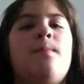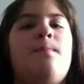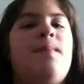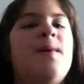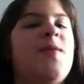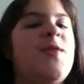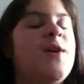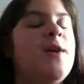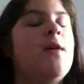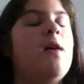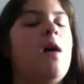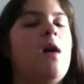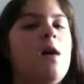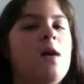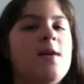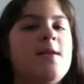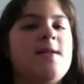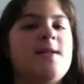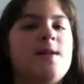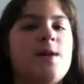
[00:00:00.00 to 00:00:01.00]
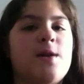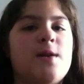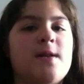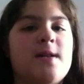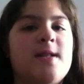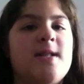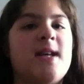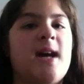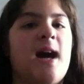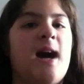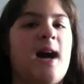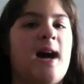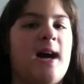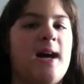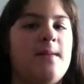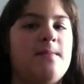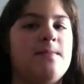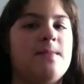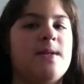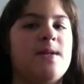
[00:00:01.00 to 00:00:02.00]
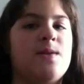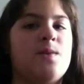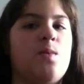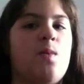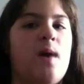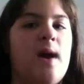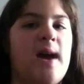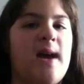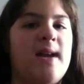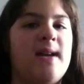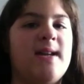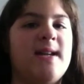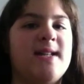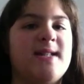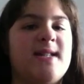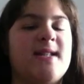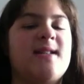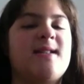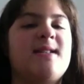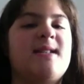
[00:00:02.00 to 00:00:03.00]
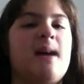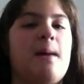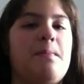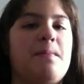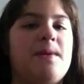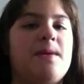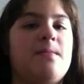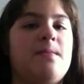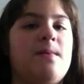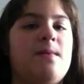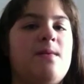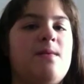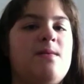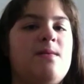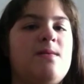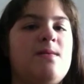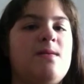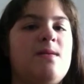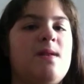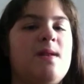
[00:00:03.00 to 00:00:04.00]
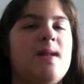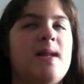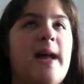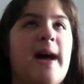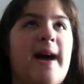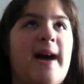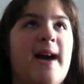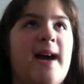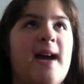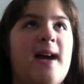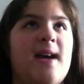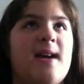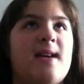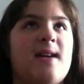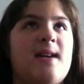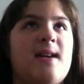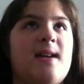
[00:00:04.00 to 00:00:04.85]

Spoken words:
But there are certain times when it's acceptable. Like